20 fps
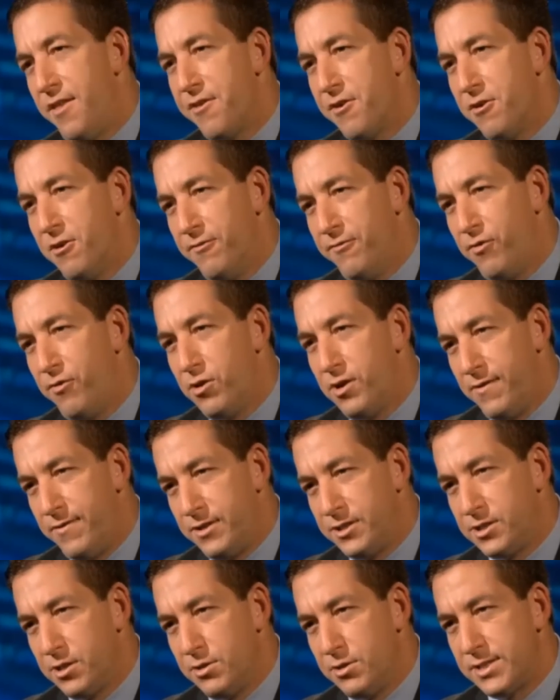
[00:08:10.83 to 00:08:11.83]
on the third floor of
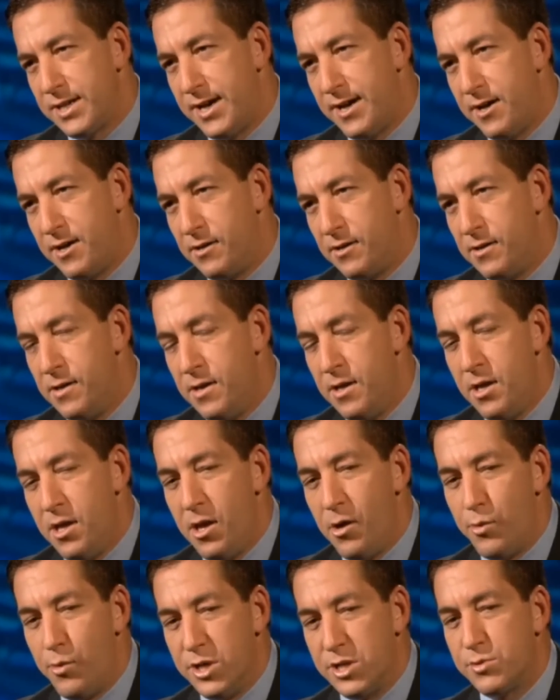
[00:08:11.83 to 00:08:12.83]
this hotel,
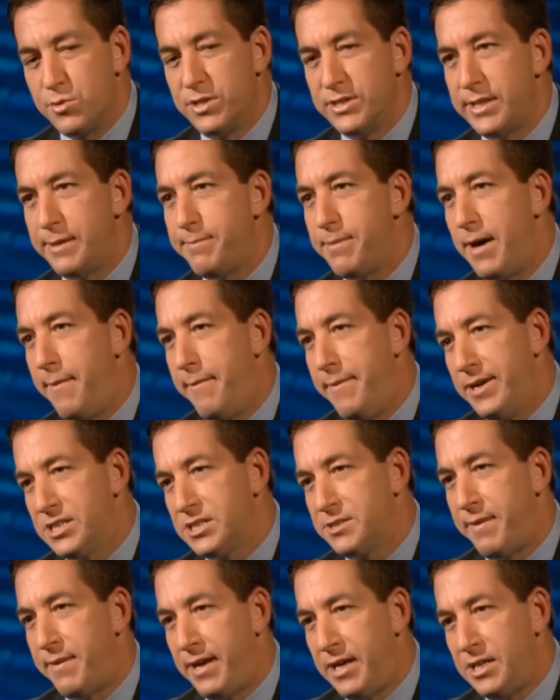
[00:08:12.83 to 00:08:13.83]
which was a
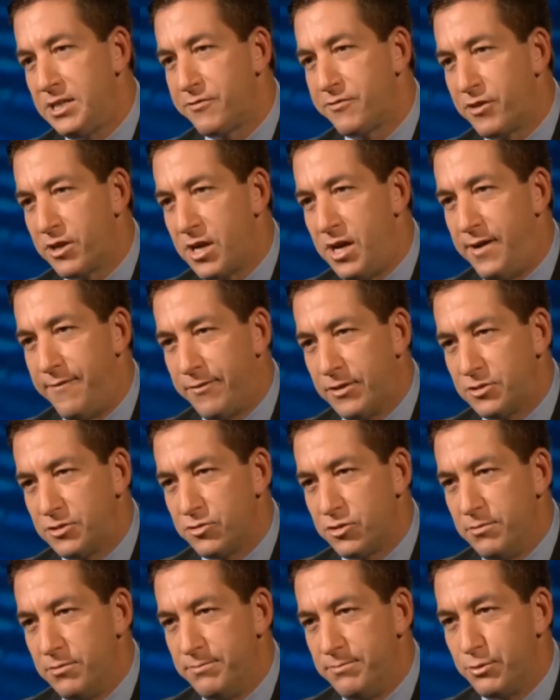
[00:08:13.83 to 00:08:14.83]
public space for
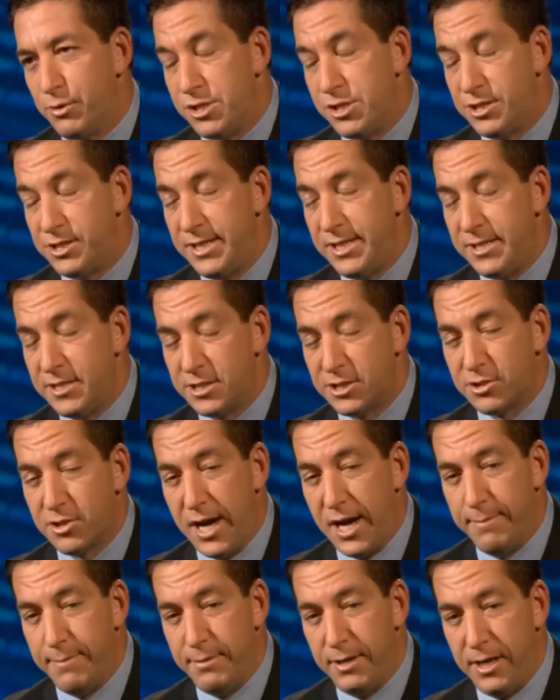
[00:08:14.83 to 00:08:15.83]
conference rooms, which, as he
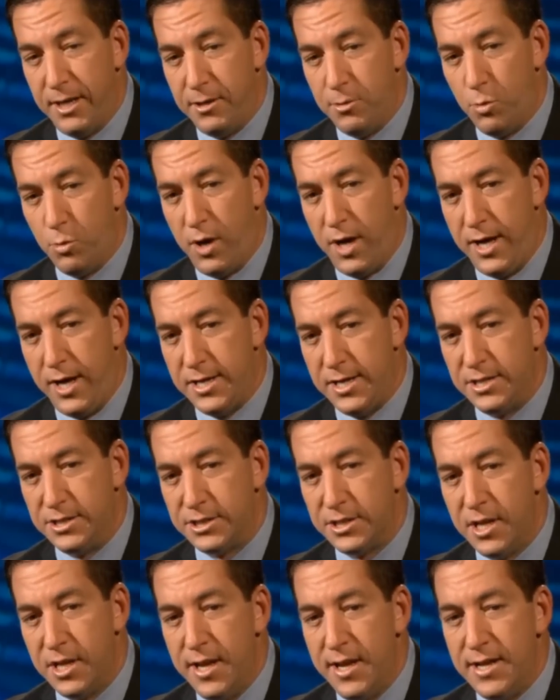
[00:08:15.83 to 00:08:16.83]
described it,
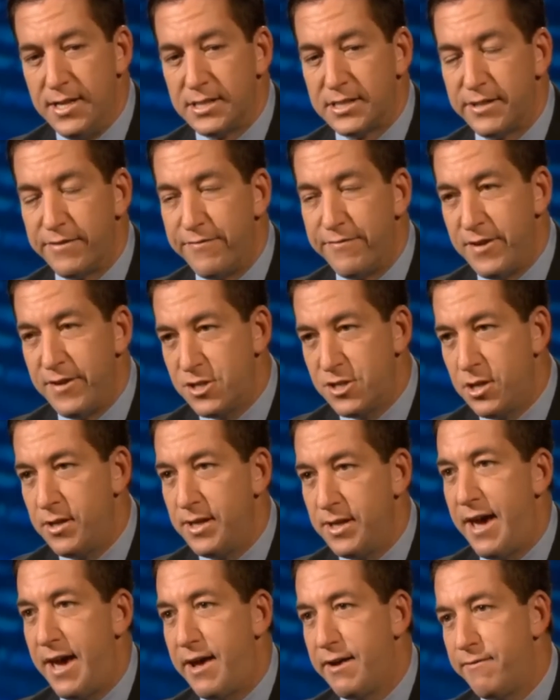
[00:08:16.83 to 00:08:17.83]
was
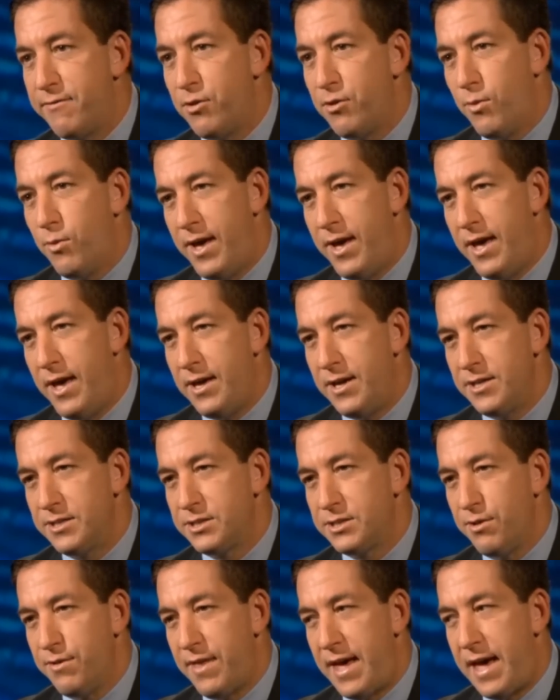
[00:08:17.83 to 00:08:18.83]
sufficiently out of the way
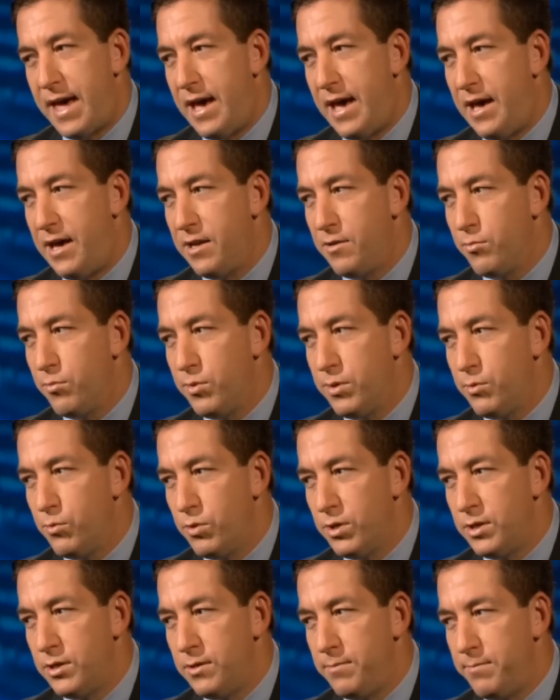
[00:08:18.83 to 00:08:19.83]
so that we
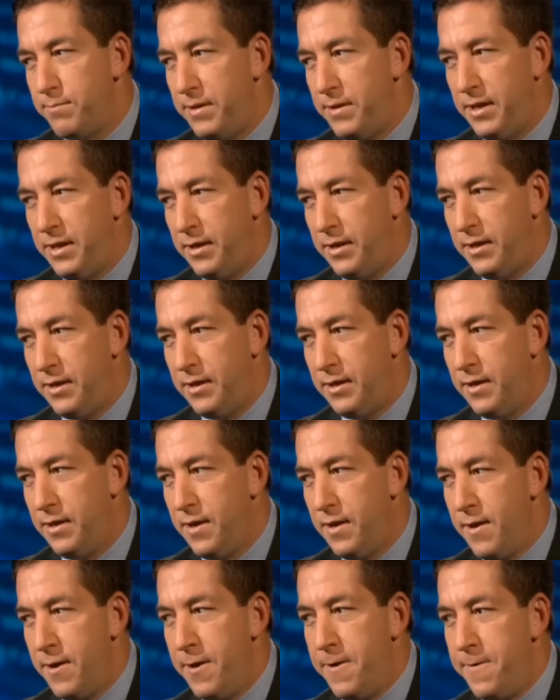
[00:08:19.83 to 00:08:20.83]
wouldn't
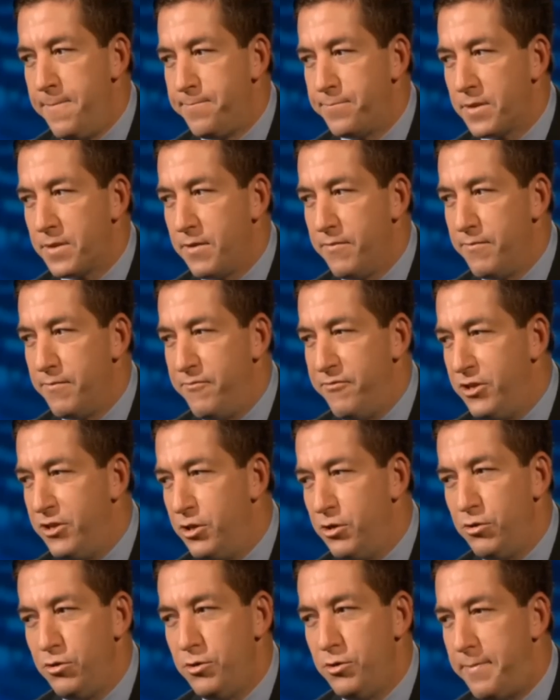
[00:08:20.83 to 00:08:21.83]
be
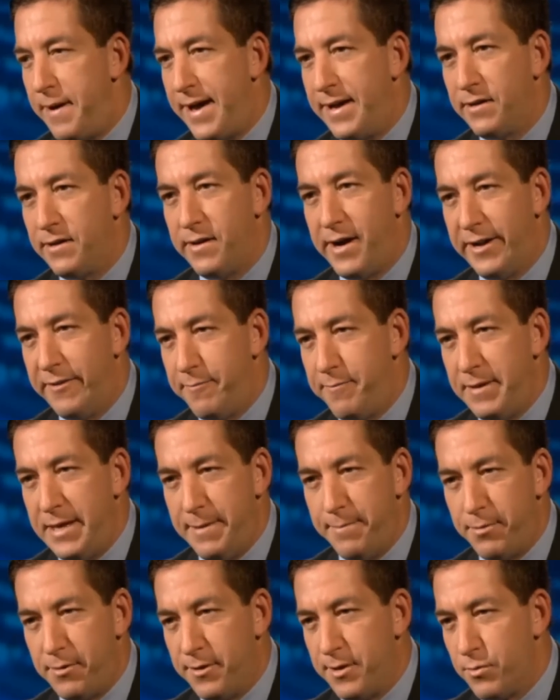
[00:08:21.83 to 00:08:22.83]
viewed by a lot of
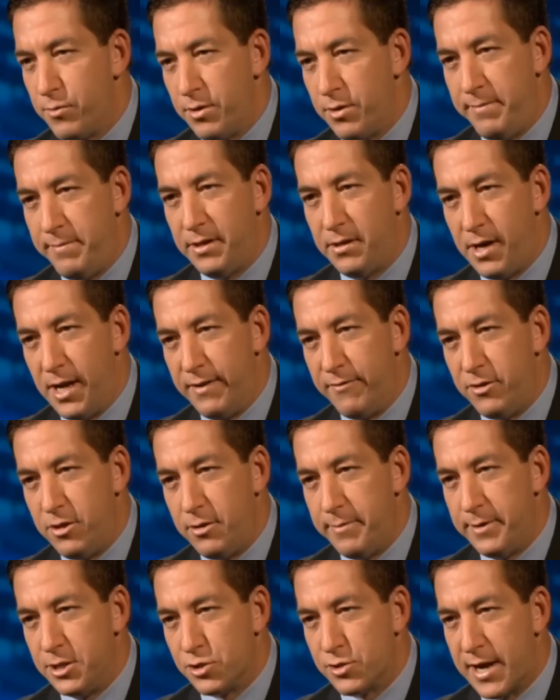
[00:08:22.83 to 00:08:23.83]
people, there wouldn't be a lot of
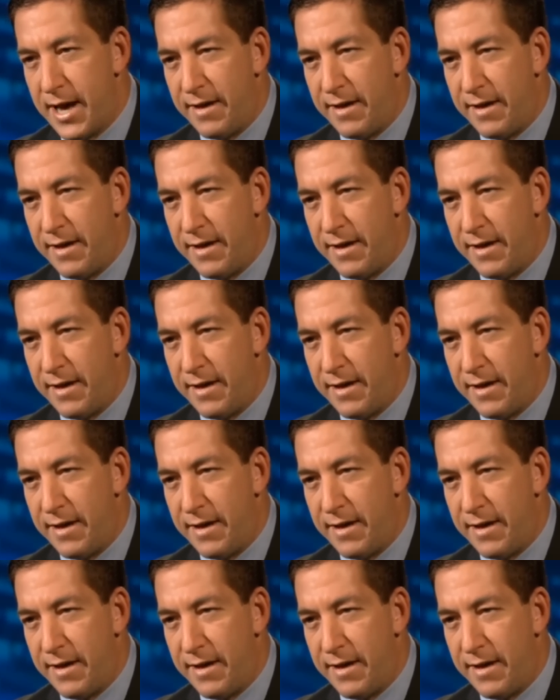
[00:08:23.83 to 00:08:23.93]
human